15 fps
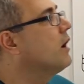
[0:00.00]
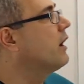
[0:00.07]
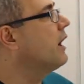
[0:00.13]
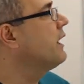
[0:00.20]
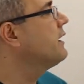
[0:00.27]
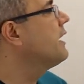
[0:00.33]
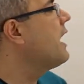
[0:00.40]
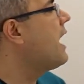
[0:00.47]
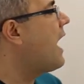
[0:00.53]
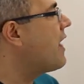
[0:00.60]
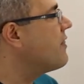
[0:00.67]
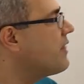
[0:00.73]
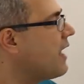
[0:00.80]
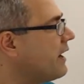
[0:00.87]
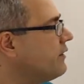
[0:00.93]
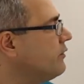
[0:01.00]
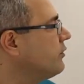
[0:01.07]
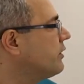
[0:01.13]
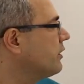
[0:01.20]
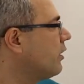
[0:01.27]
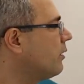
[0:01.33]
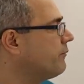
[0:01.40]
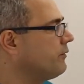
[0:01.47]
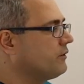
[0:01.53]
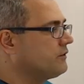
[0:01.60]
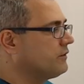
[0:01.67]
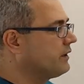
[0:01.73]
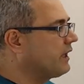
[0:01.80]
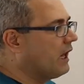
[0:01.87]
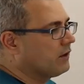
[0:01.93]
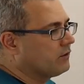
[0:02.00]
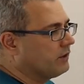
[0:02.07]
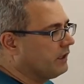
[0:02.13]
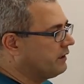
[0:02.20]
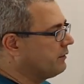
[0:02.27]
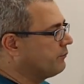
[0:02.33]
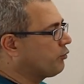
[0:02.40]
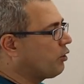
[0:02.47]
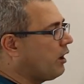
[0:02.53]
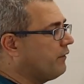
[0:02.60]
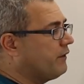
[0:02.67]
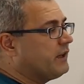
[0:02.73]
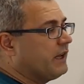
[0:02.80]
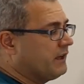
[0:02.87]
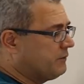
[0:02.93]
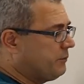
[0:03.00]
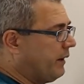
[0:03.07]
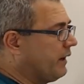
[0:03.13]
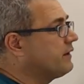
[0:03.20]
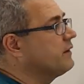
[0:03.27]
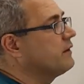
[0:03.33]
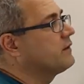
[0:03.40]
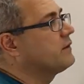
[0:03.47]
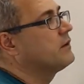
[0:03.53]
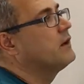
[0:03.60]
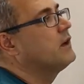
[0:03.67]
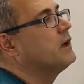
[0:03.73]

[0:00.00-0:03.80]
all right? And then you can obviously calculate the profit, expected